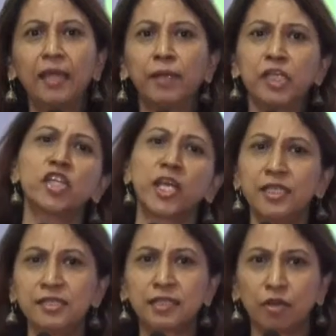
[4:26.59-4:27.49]
and my
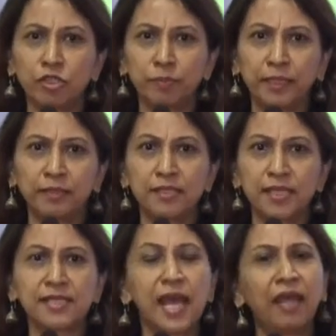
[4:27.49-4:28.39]
Chinese counterpart
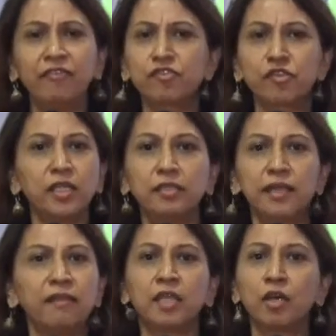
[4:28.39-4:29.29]
says, I've
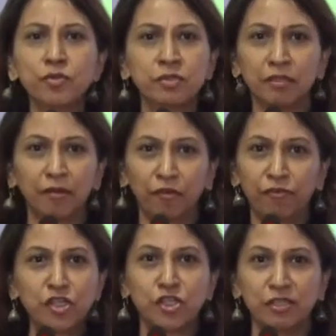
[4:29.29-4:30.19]
trained 10,000
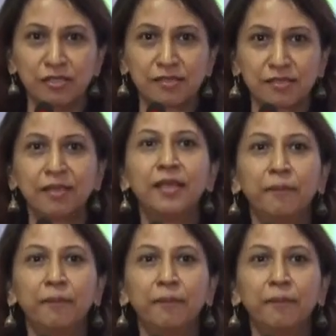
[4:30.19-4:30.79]
officials.